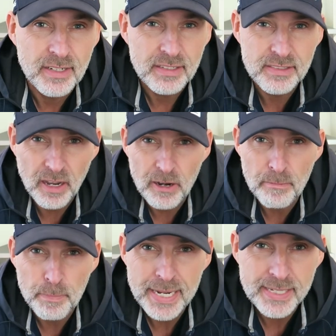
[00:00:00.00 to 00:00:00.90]
So
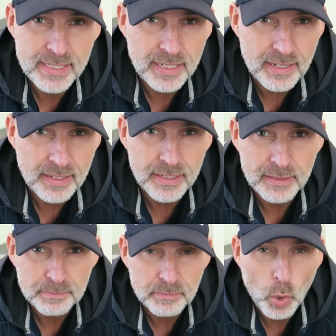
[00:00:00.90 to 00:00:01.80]
basically,
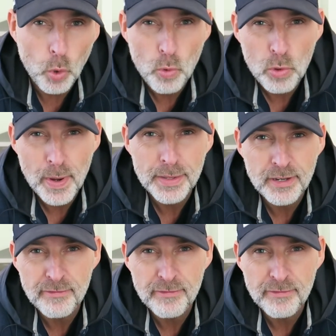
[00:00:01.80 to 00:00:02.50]
all the ones